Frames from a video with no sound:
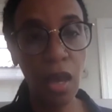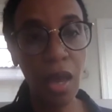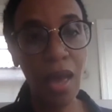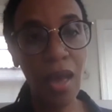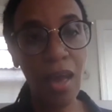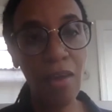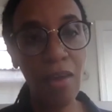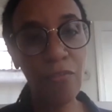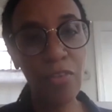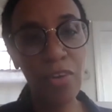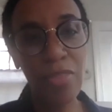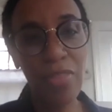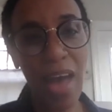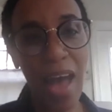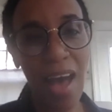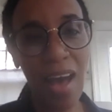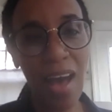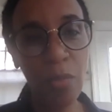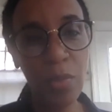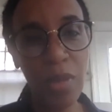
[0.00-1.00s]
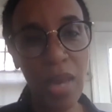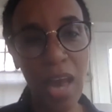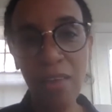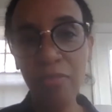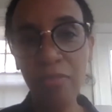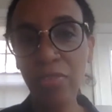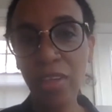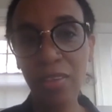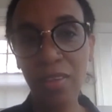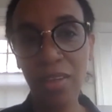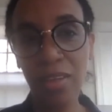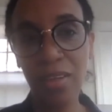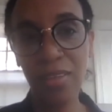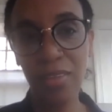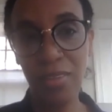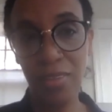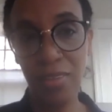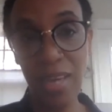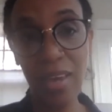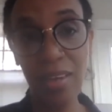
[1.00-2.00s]
And for that, we have to look at the
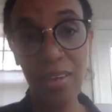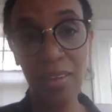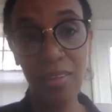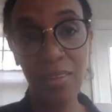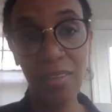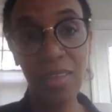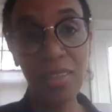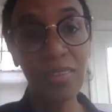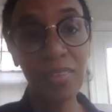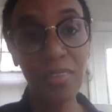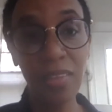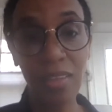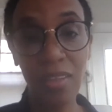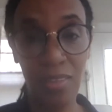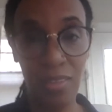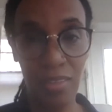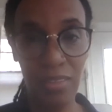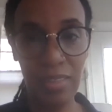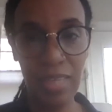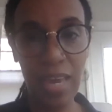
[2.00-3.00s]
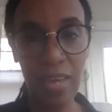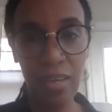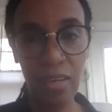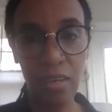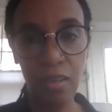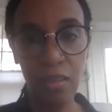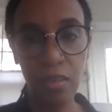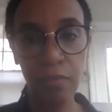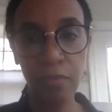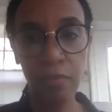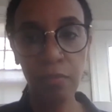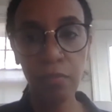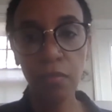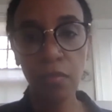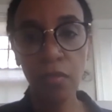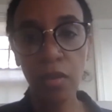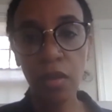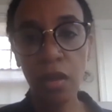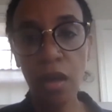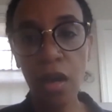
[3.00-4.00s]
data. Let's look at the data.
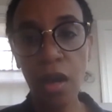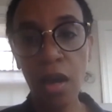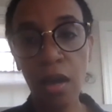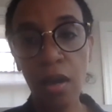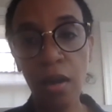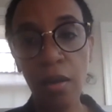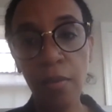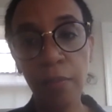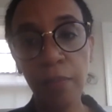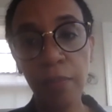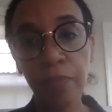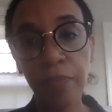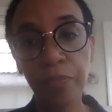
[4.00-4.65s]
Um,